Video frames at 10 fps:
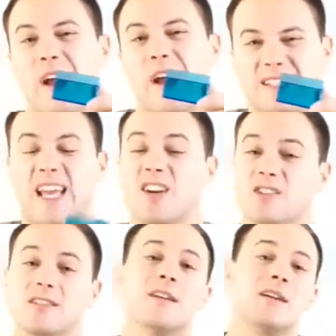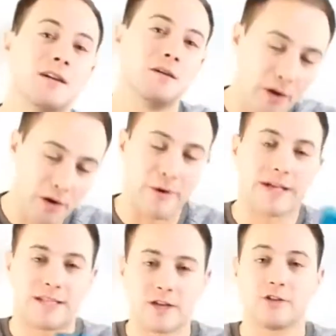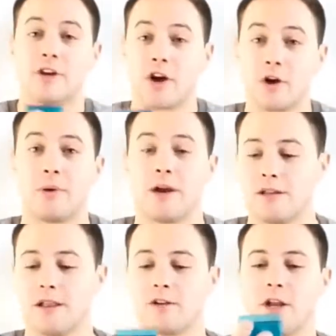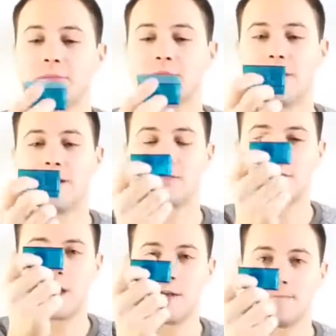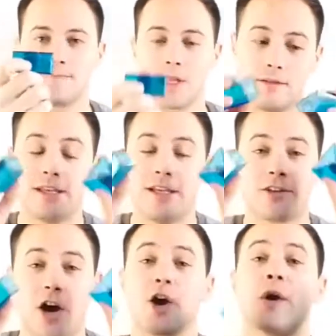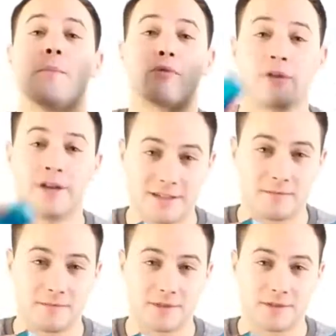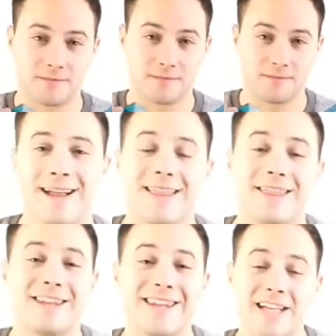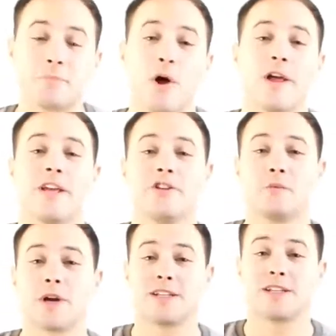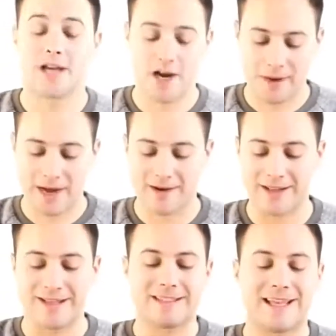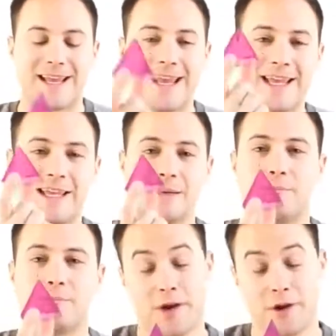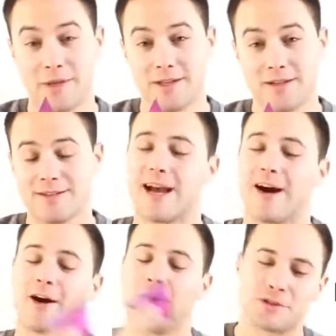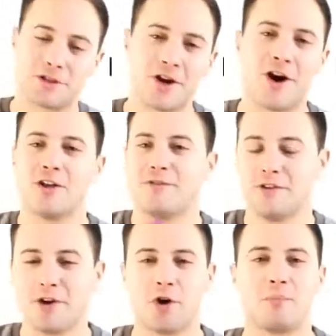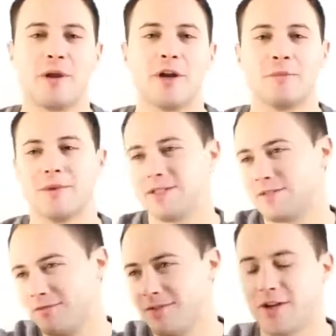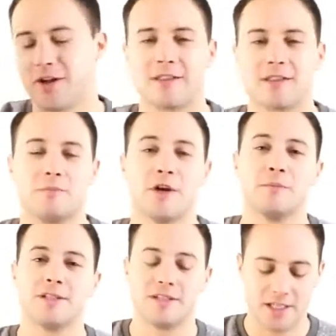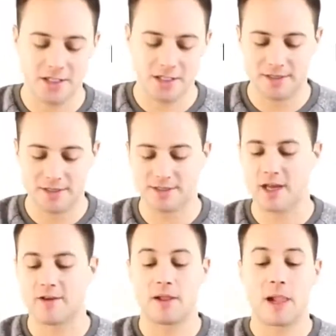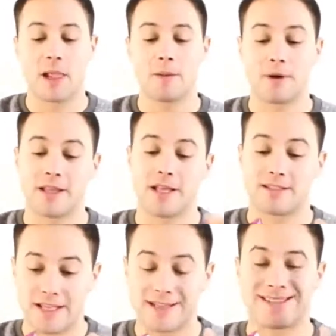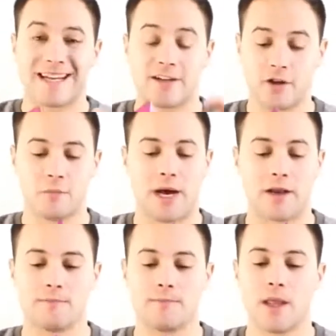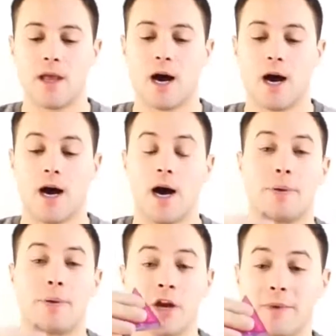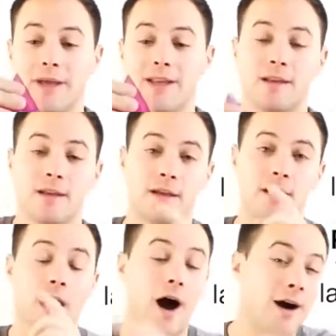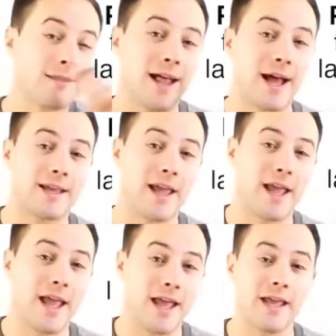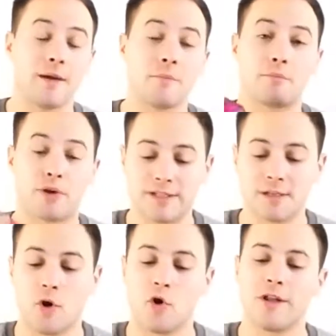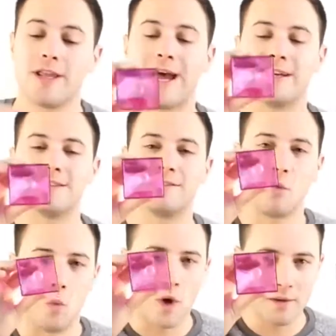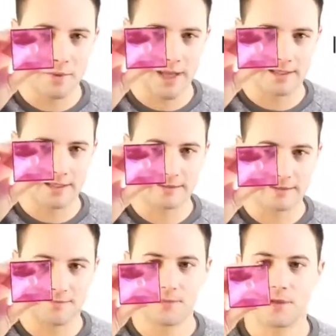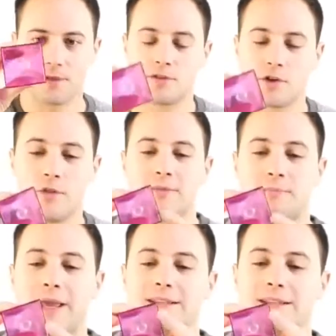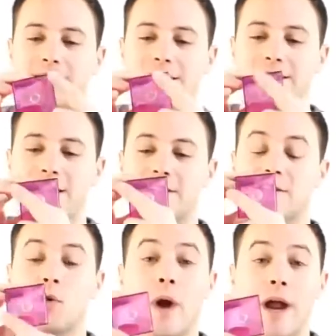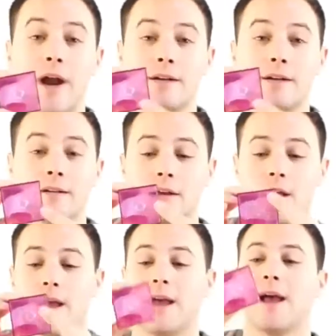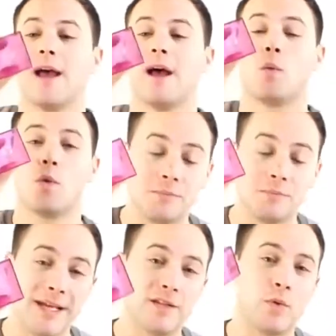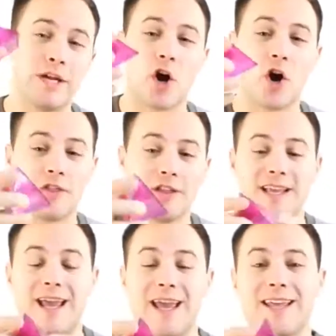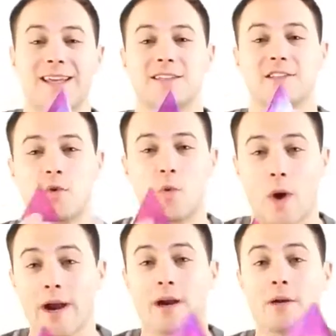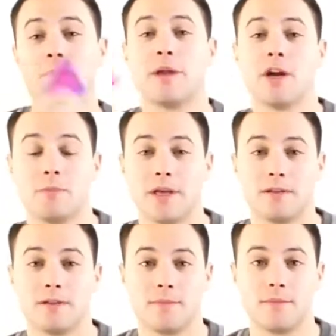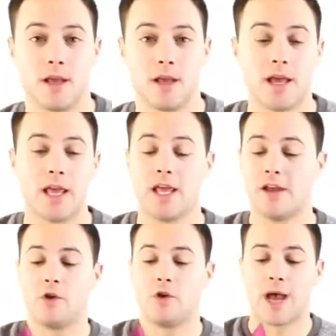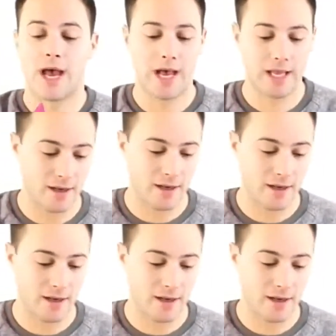rectangles, but rectangles are parallelograms, so that's okay. These are prisms. The next polyhedron we're going to talk about is a pyramid. Now, I'm sure all of you know pyramids, you know, like the pyramids in Egypt and stuff, but let's get technical about it. A pyramid, unlike a prism, only has one base. So this base is a square, which means we call this a square pyramid. If you had